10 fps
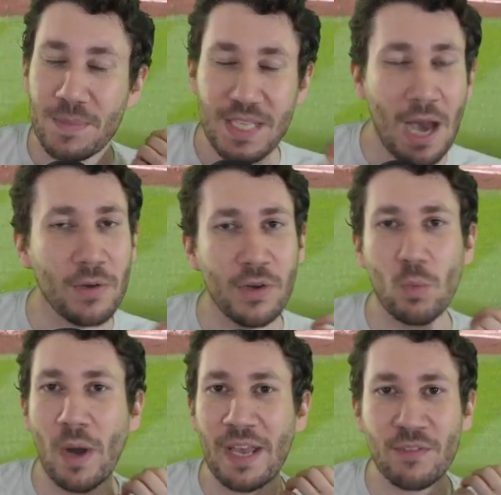Down
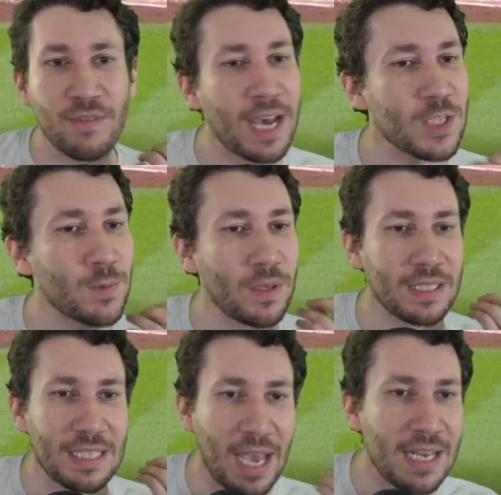away, fastball
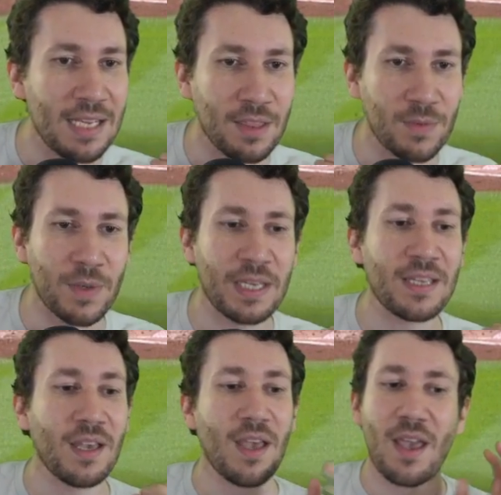at
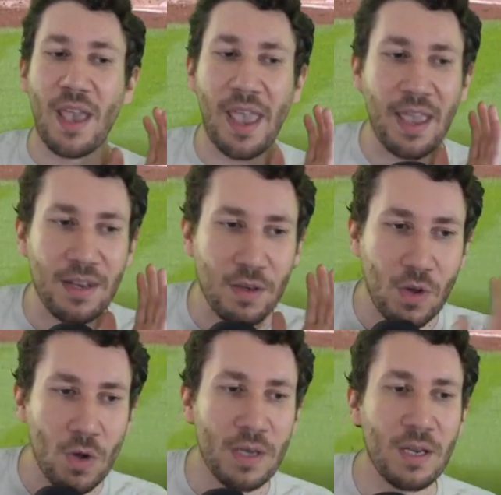93, and
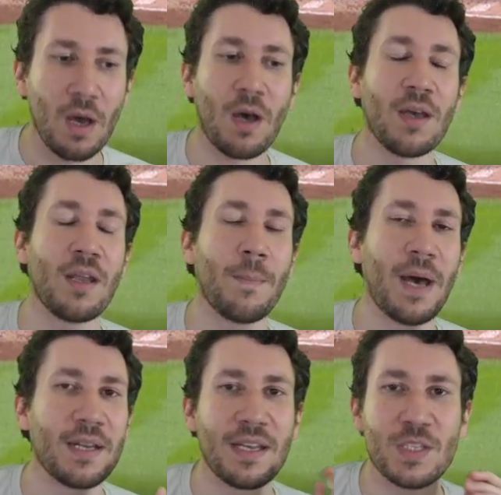good on
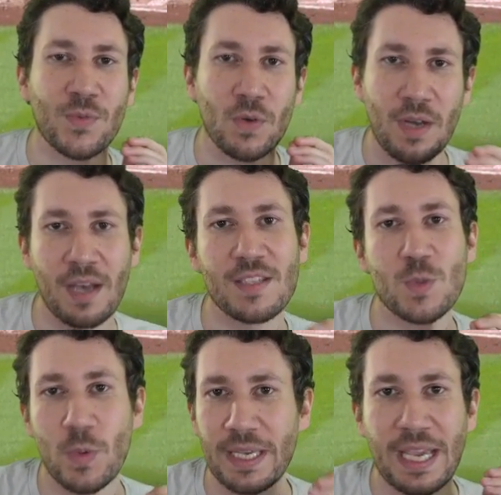Ibañez for not
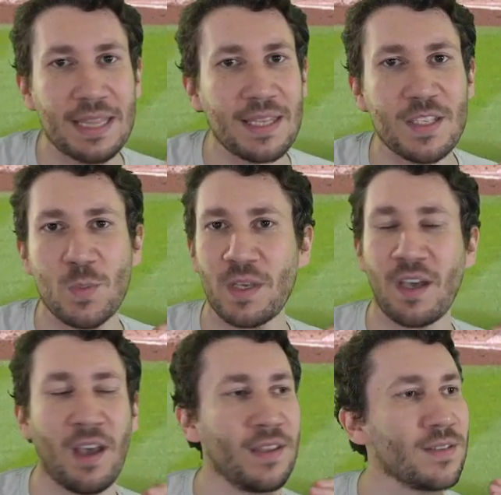swinging at this
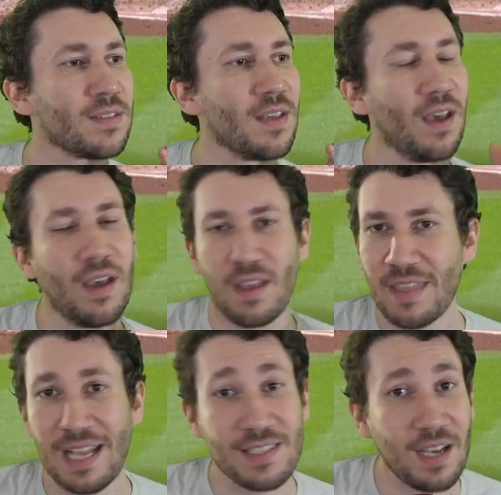because
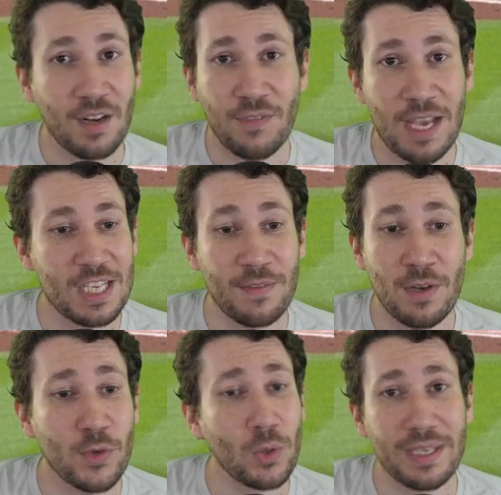that's not a fast. Even
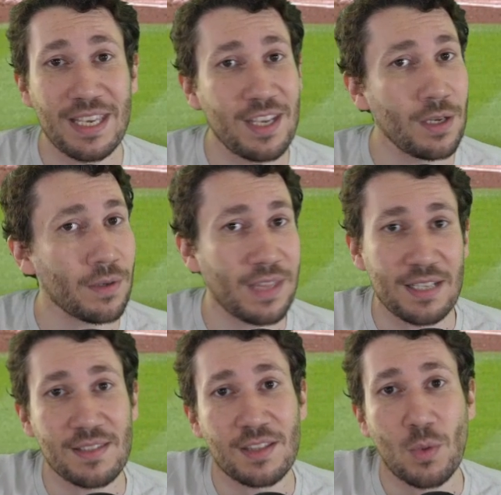if you're looking heater,
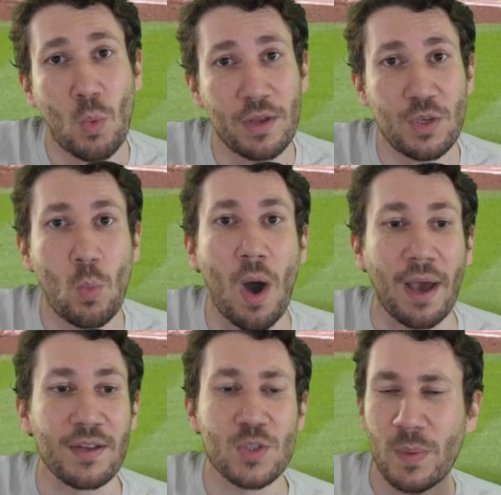that's not the one you
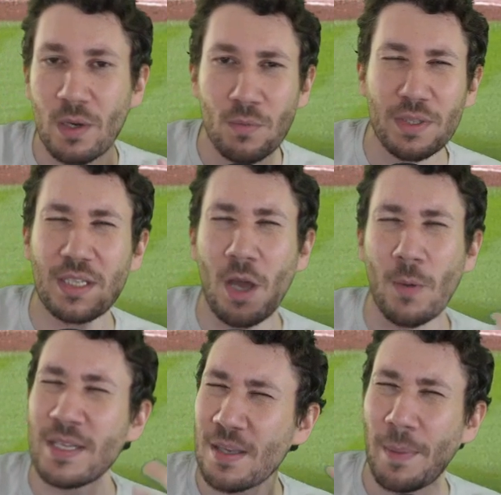want. So we don't really
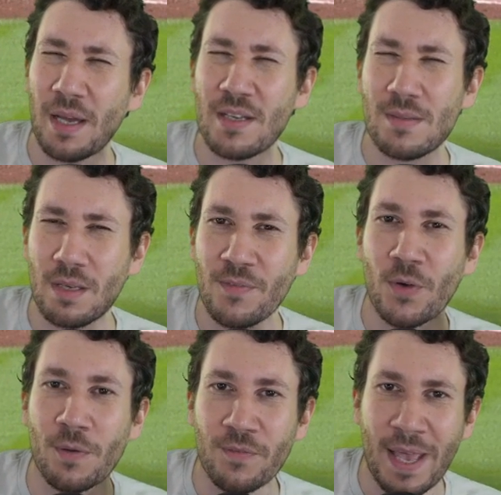know. Is Ibañez looking
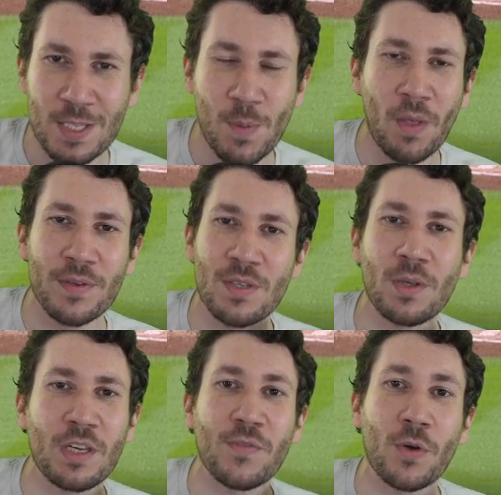for a fastball or is he
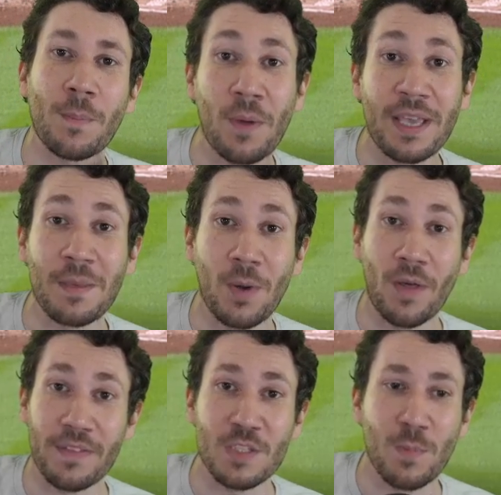looking for a breaking ball
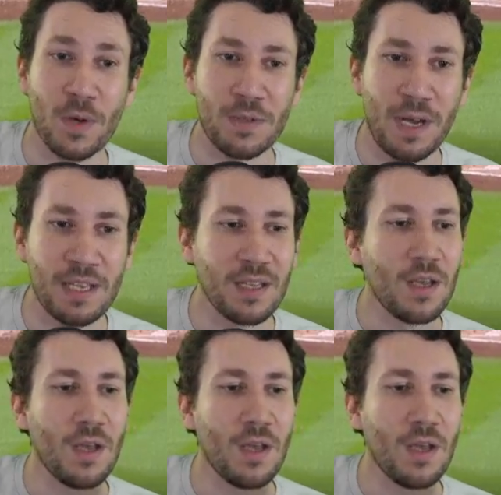at this point, right?